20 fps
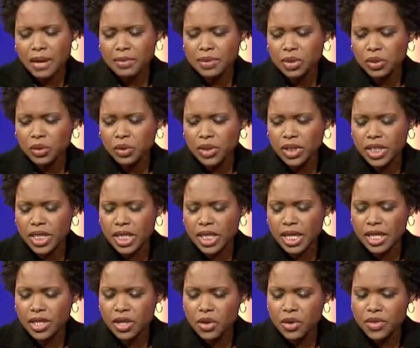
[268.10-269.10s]
absolutely.
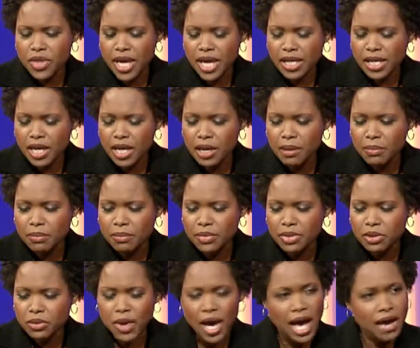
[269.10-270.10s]
And I know that
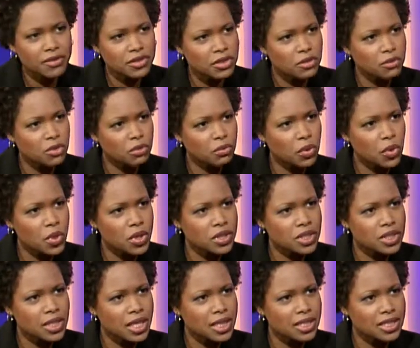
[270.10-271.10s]
you'll have some
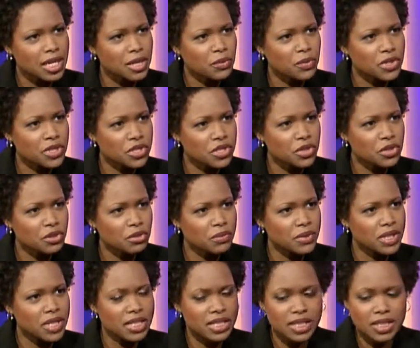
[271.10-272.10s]
reports next time we see you,
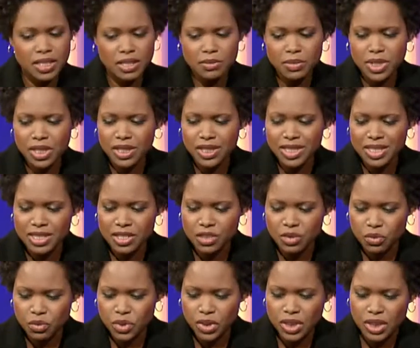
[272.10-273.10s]
because it seems like this
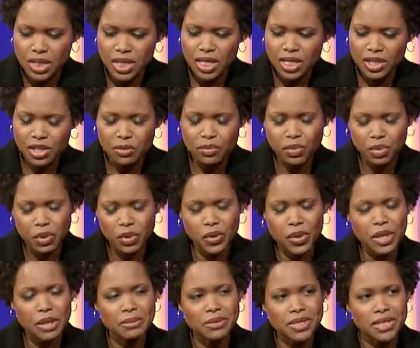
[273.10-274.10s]
is a really good
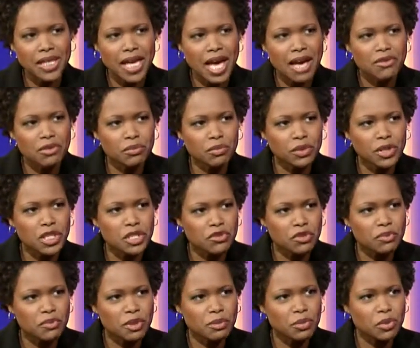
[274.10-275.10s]
program to have in
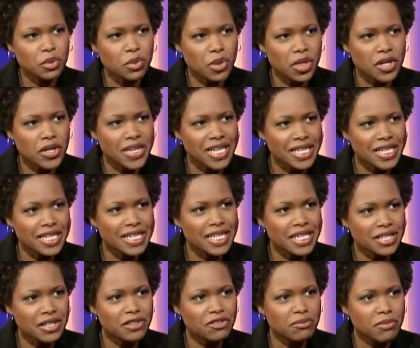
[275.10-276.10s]
place for people who are in
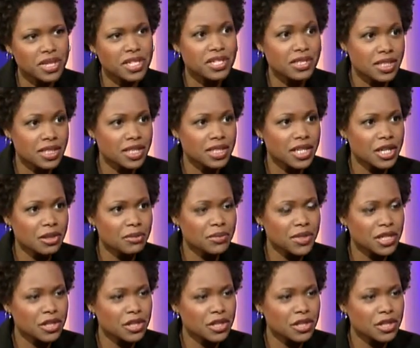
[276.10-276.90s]
need of much needed help.